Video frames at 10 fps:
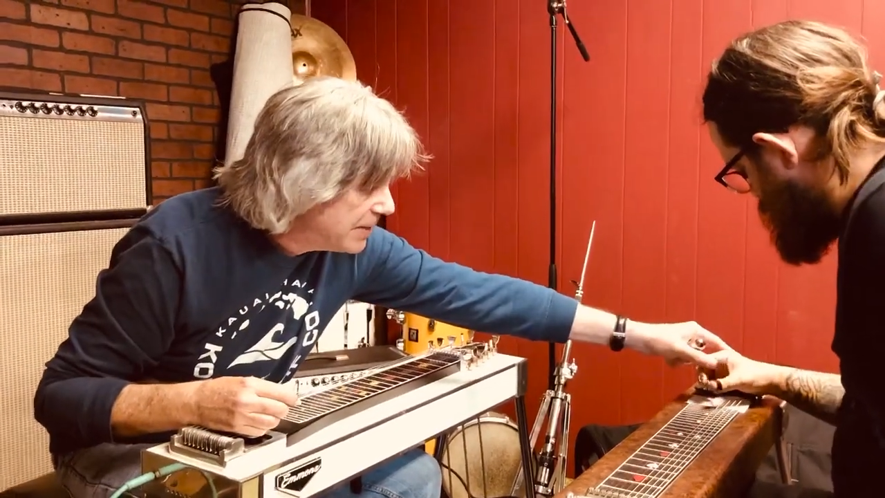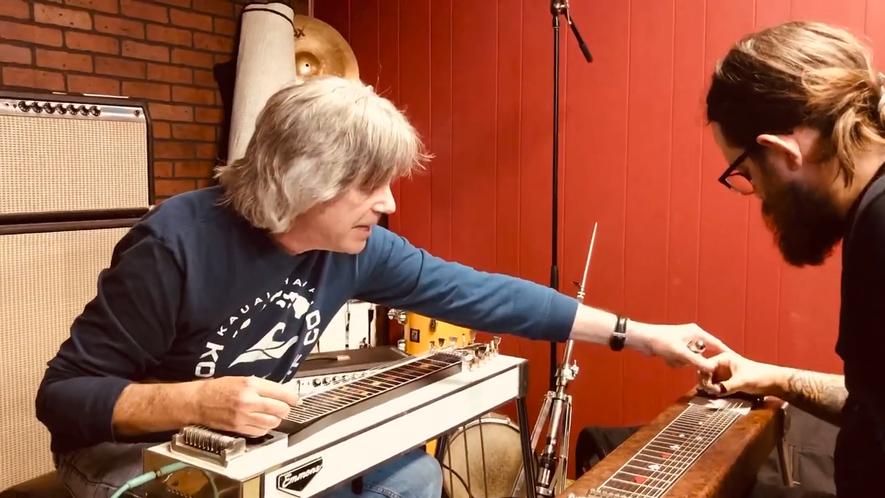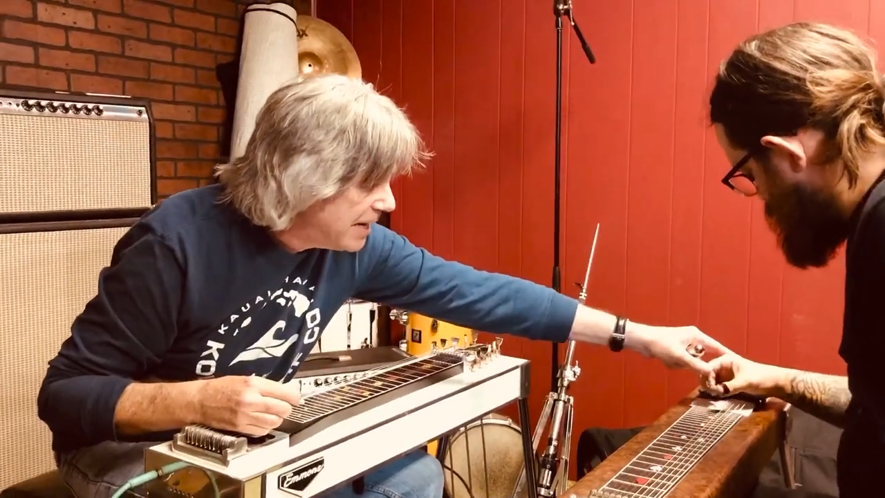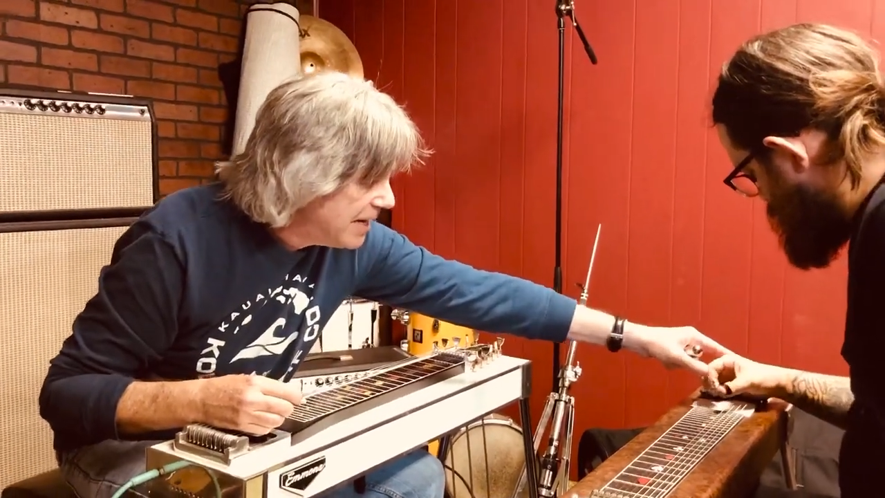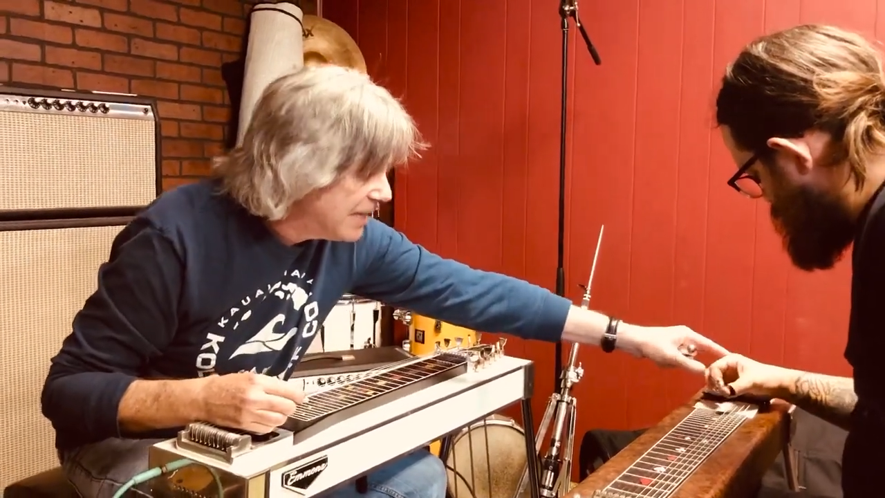
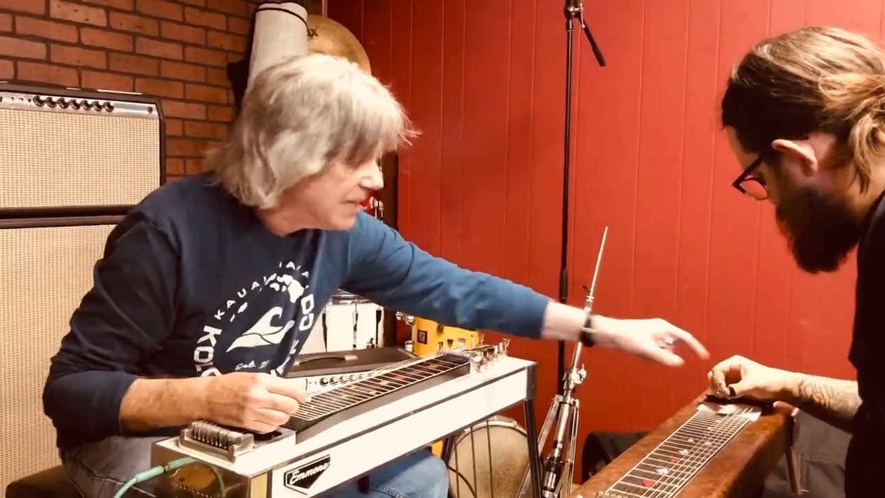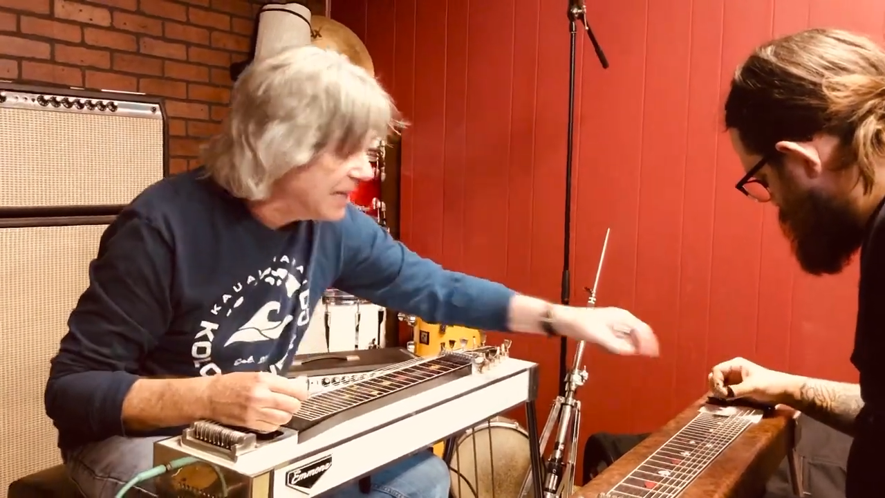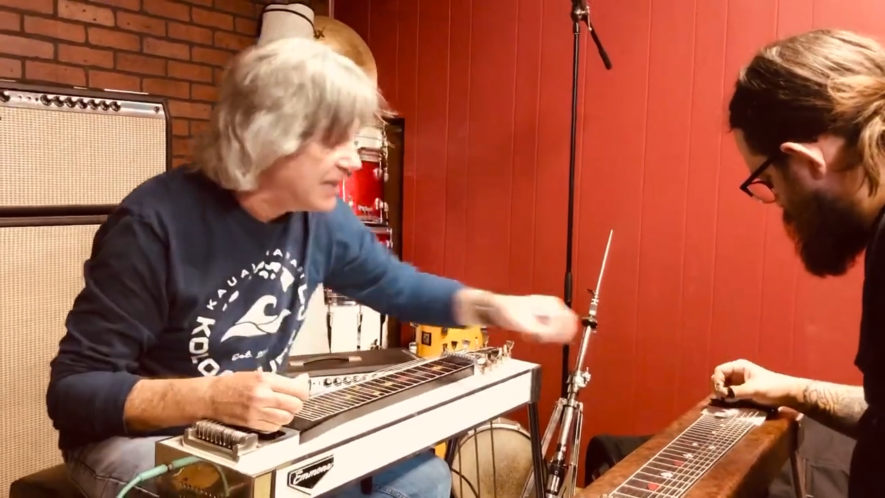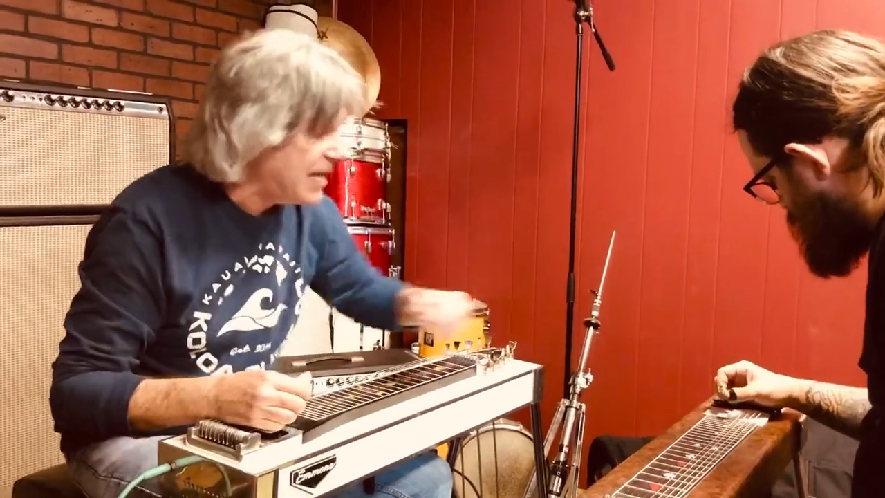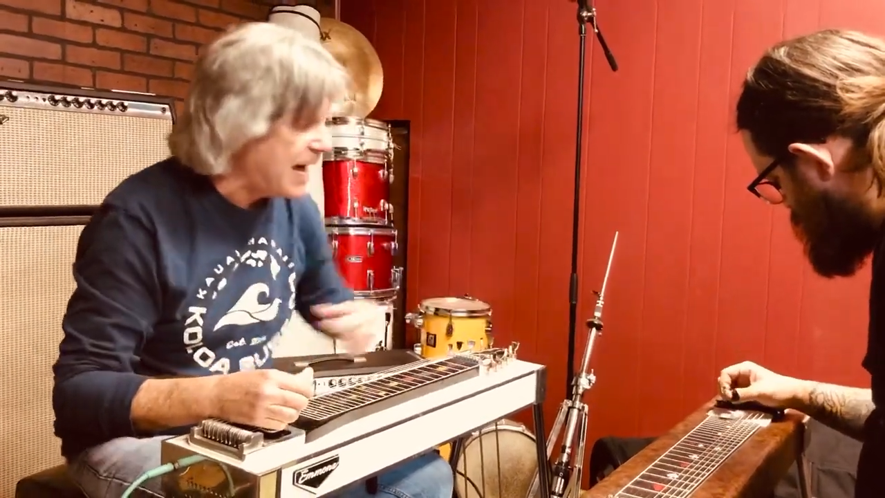that hand
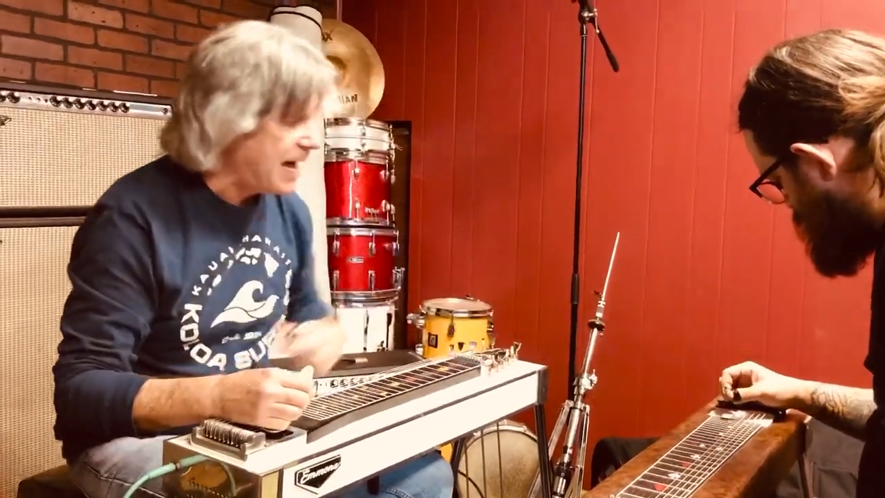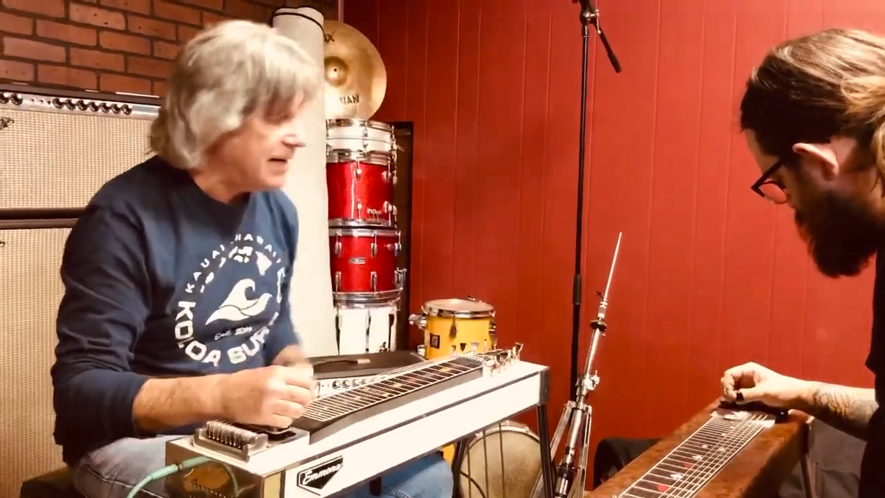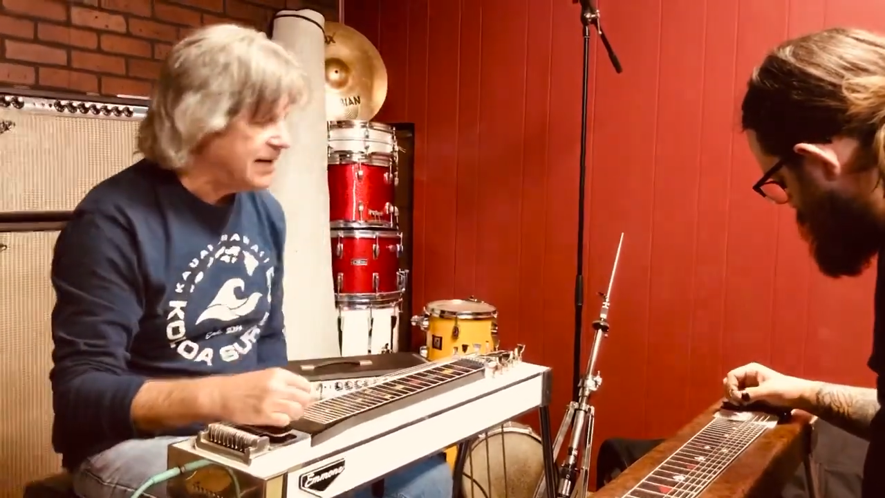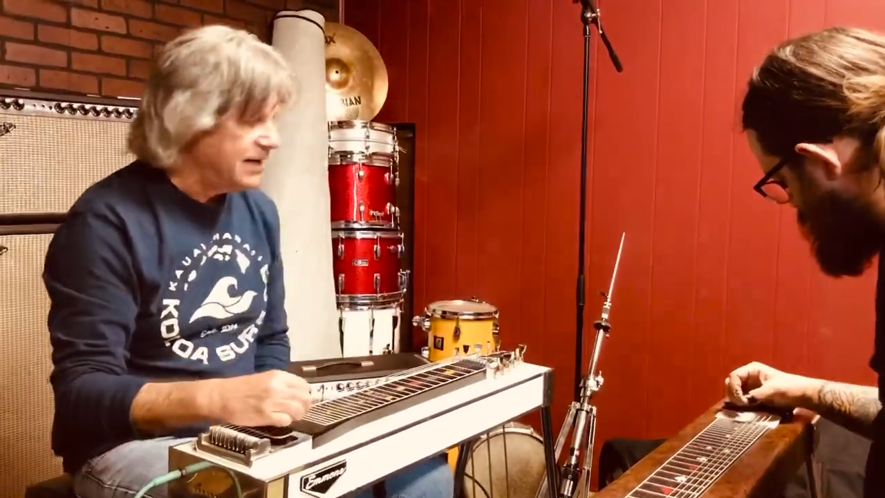like that.